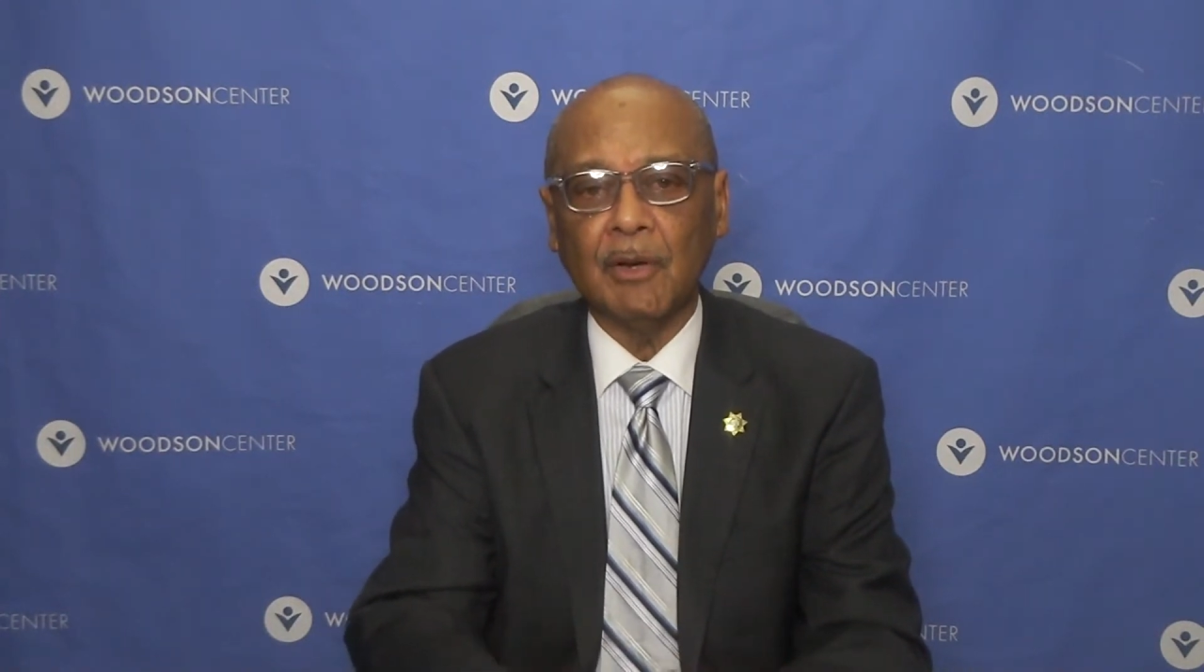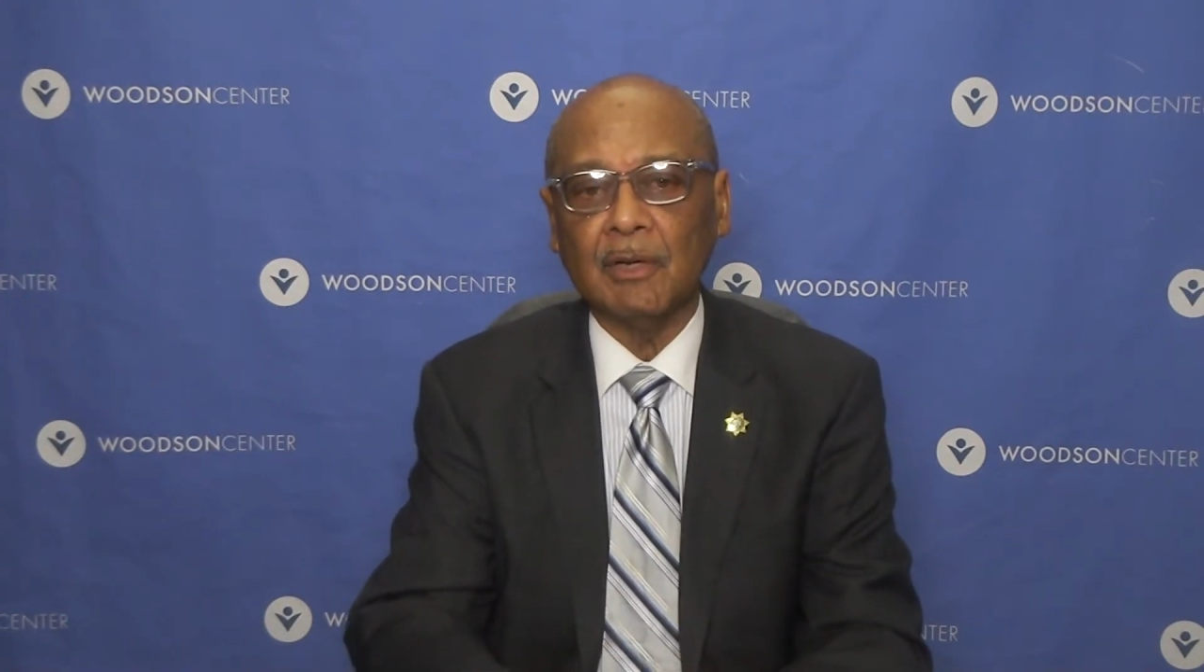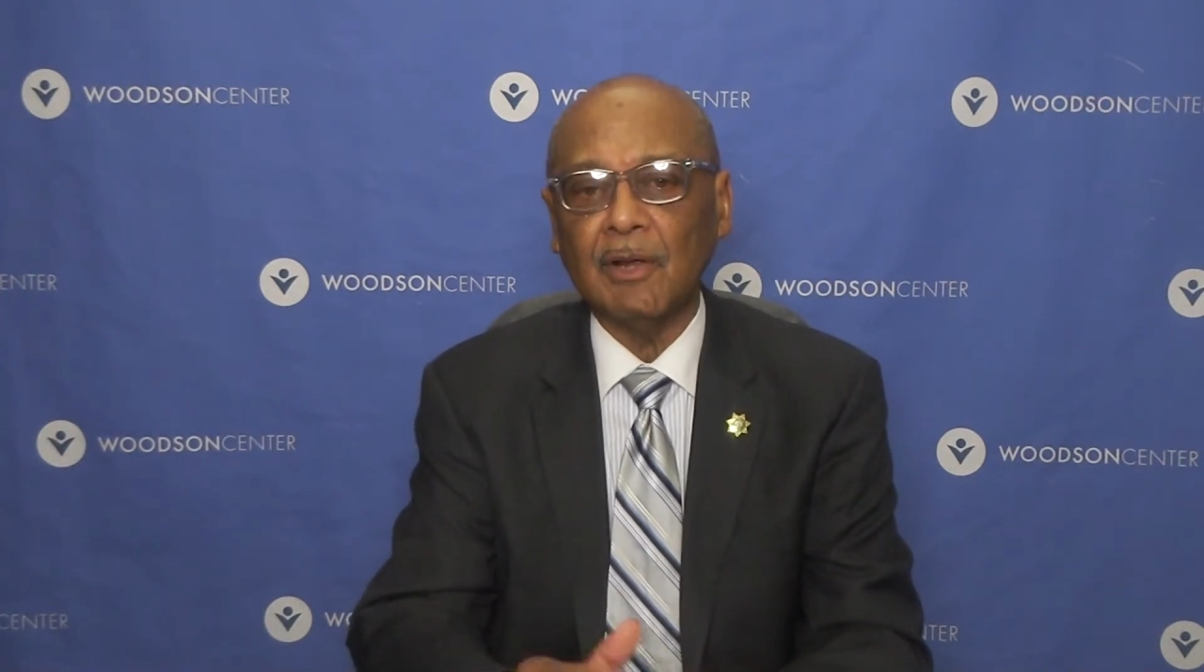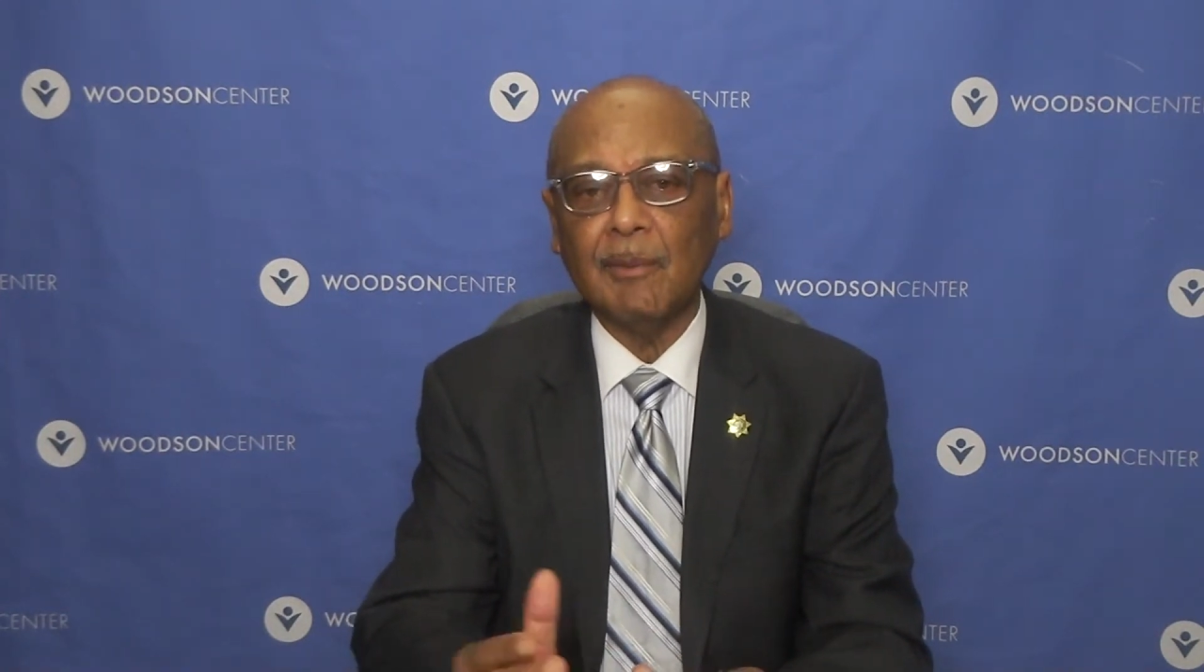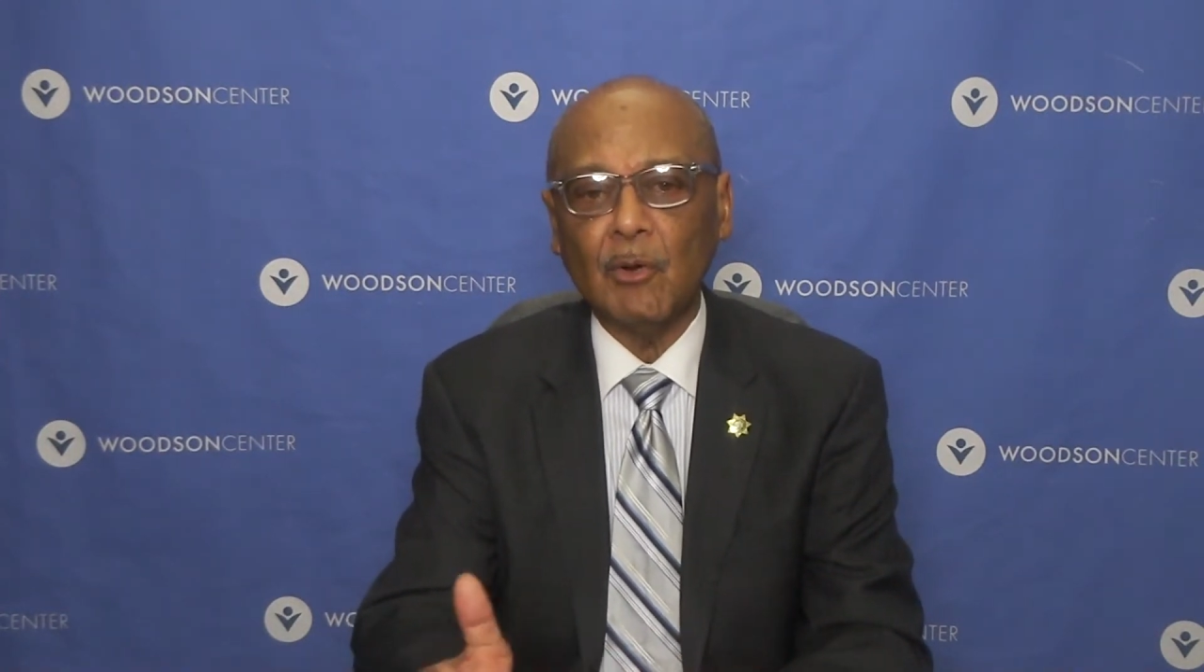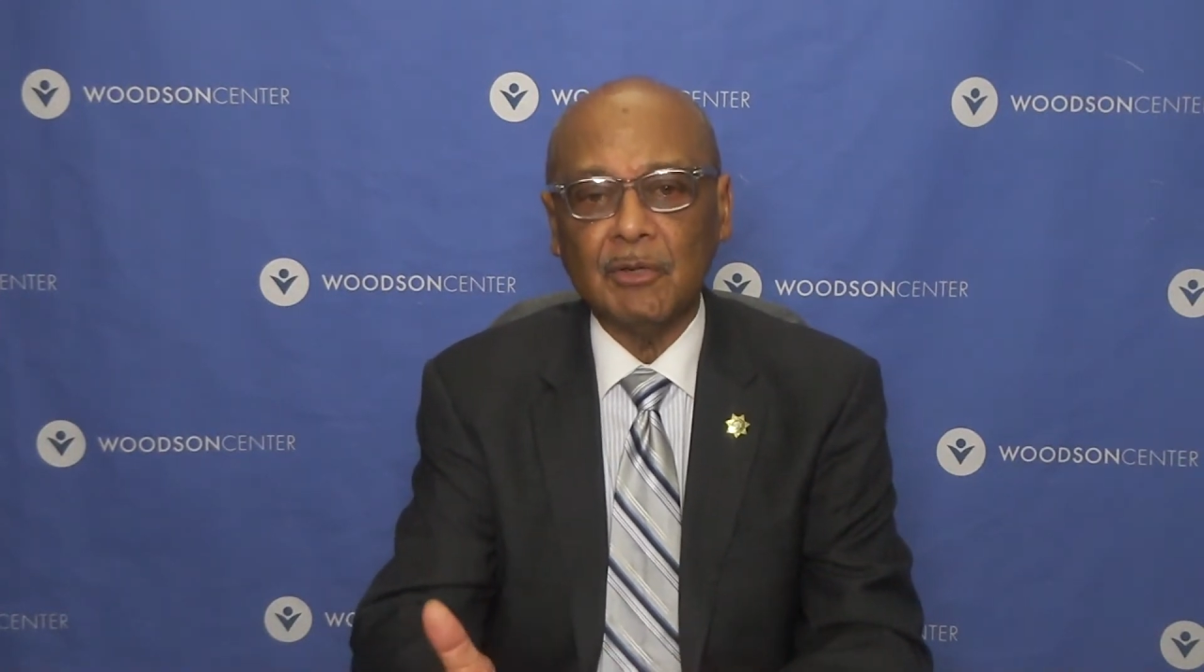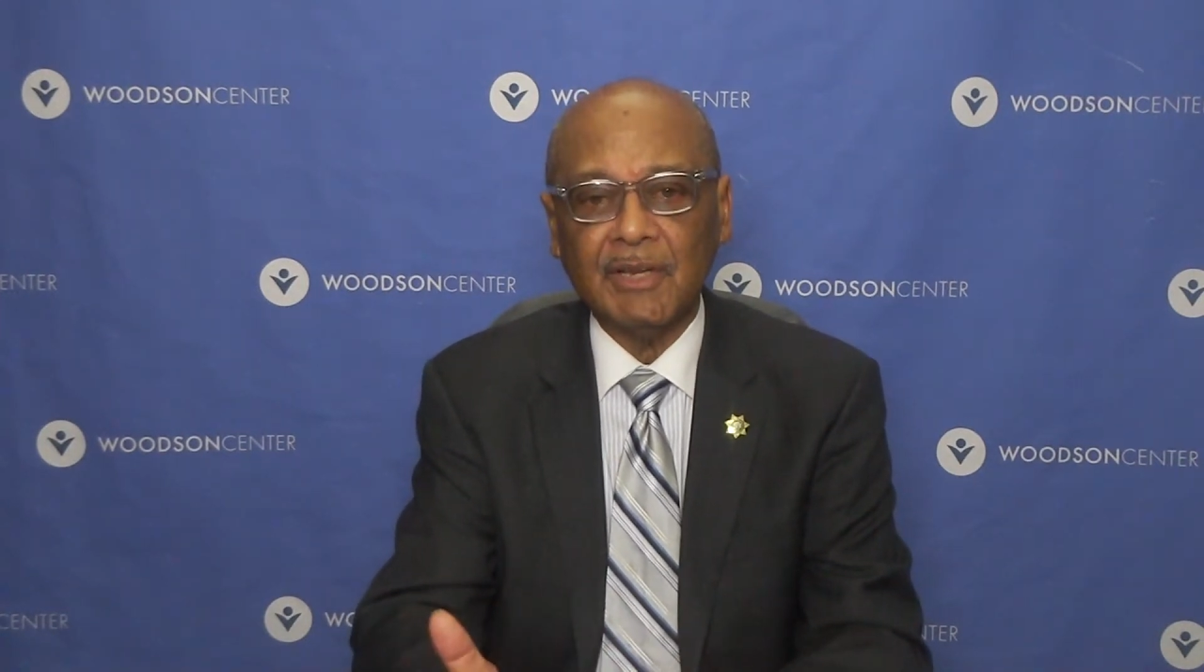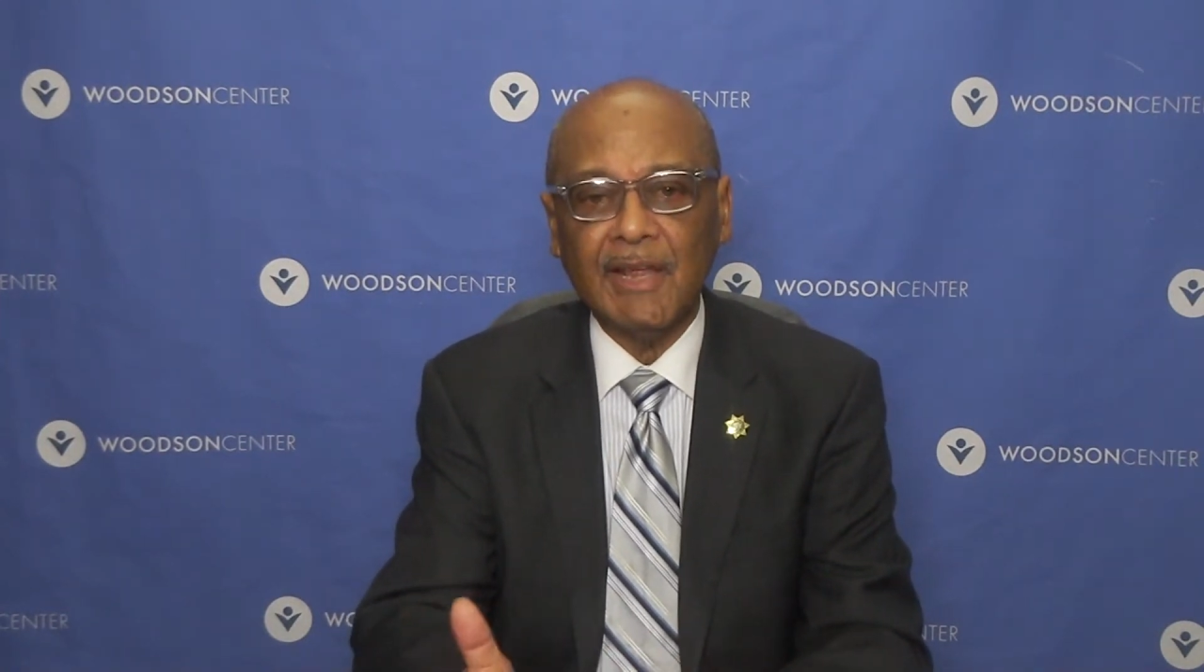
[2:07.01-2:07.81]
to come on